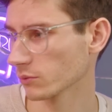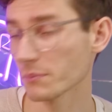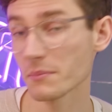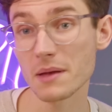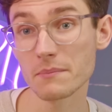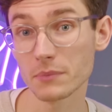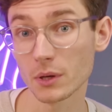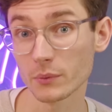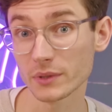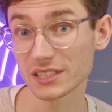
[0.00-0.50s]

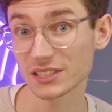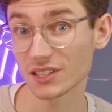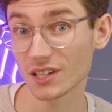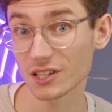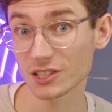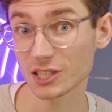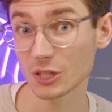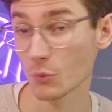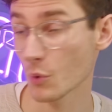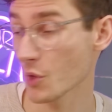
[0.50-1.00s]
Remember we're
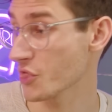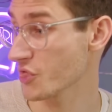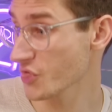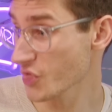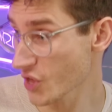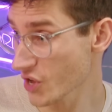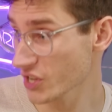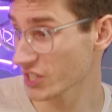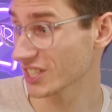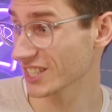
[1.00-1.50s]
starting with
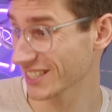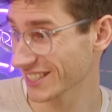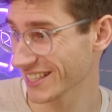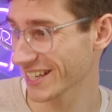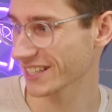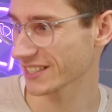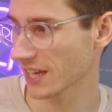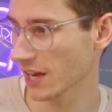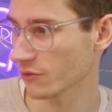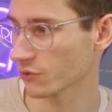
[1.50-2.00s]

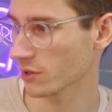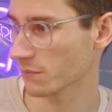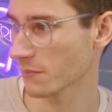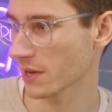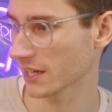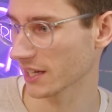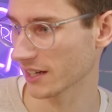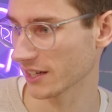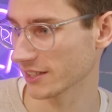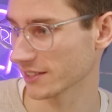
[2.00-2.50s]
3600
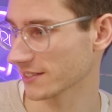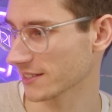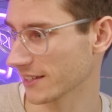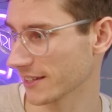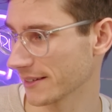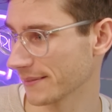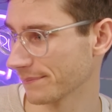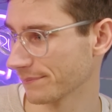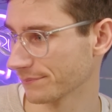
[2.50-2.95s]
megahertz here,